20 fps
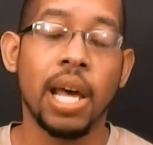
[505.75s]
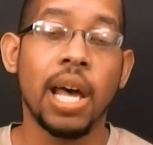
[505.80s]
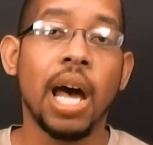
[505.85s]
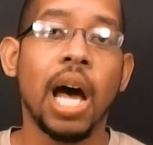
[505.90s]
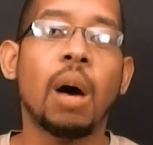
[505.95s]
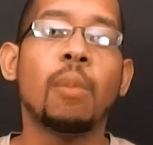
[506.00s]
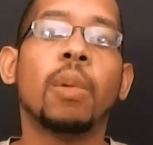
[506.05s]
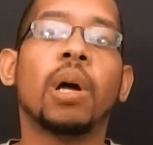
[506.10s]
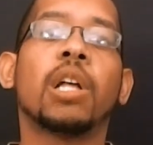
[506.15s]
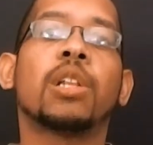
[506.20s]

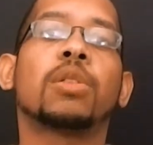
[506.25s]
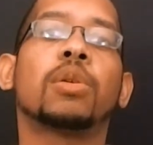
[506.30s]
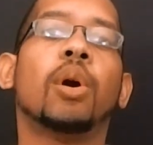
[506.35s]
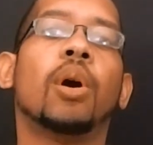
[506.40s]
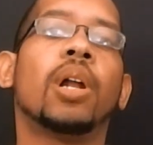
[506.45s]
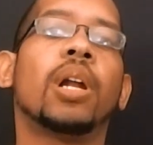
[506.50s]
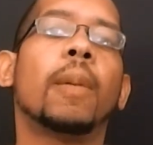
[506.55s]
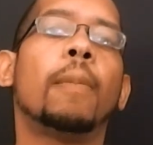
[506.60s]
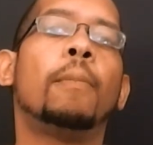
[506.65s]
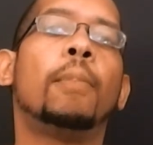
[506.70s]
I'm going to throw
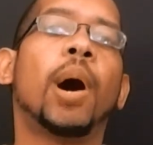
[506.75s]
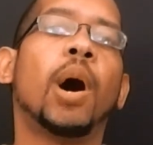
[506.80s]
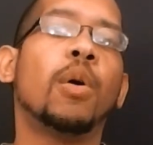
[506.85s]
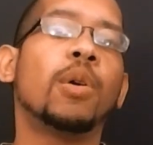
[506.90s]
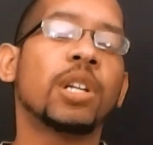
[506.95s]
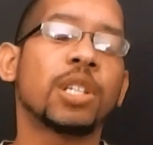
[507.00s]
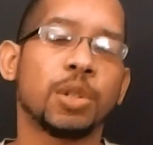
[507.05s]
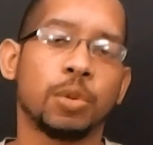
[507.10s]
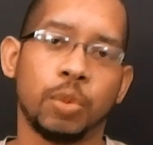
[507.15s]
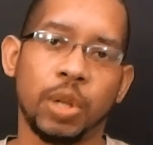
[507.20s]
in a
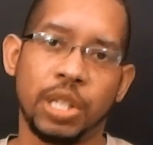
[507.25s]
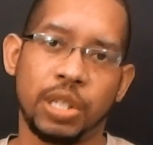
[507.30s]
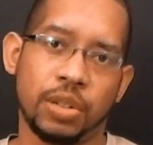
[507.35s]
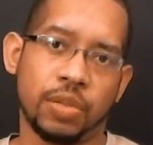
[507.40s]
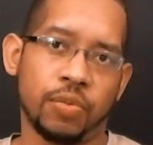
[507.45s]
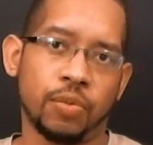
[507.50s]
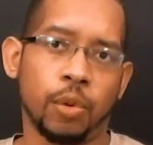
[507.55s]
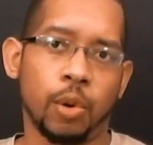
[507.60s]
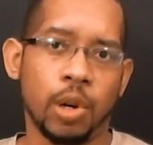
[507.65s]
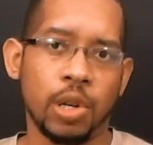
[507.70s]
bonus
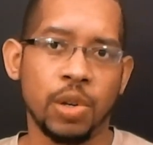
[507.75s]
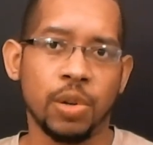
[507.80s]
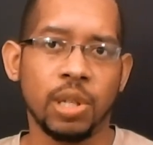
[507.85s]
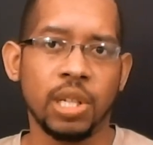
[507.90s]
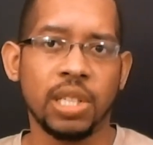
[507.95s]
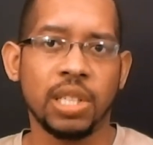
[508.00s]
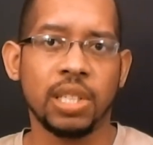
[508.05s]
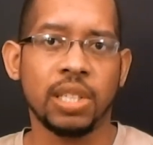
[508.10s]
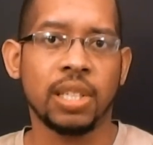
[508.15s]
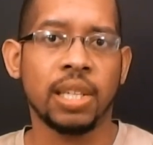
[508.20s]
reason for you.
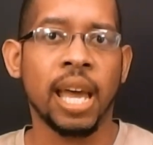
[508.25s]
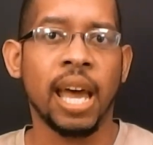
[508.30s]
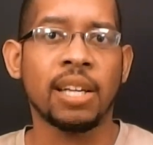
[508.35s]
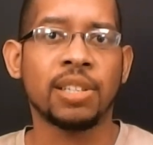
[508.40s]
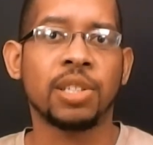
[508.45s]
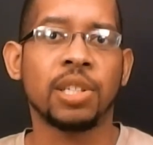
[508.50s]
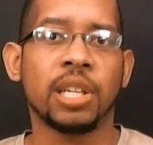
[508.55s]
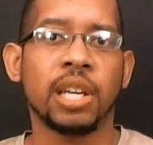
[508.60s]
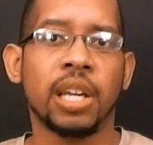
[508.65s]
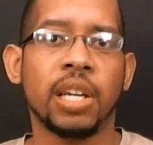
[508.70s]
This is
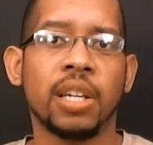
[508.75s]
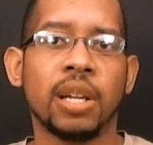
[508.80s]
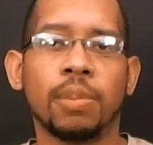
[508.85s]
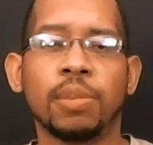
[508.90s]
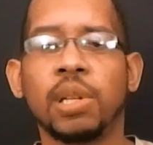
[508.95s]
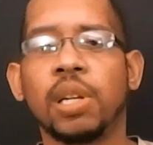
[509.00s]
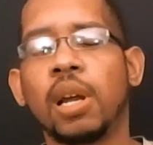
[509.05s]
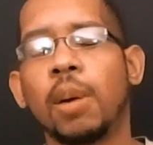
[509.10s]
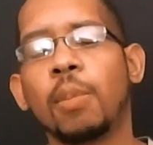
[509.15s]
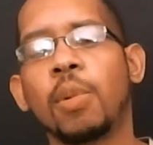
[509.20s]
actually getting up
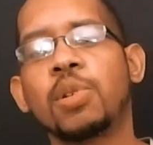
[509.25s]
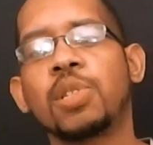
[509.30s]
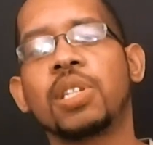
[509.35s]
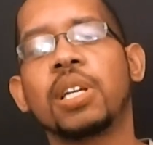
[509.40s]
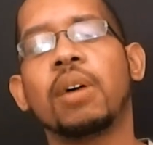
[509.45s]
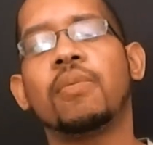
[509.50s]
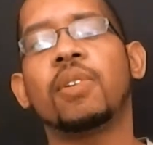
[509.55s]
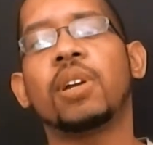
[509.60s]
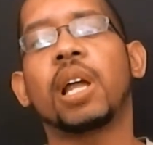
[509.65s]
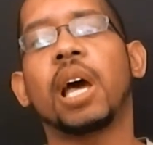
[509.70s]
to number
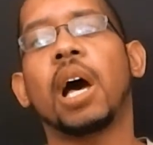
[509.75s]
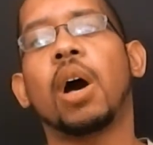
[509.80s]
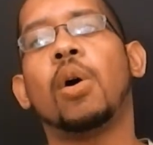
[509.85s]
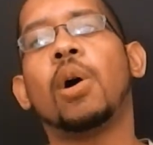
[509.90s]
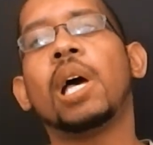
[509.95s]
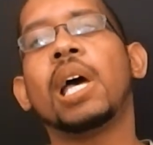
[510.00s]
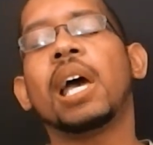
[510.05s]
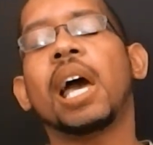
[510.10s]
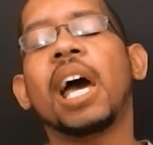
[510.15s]
7 now.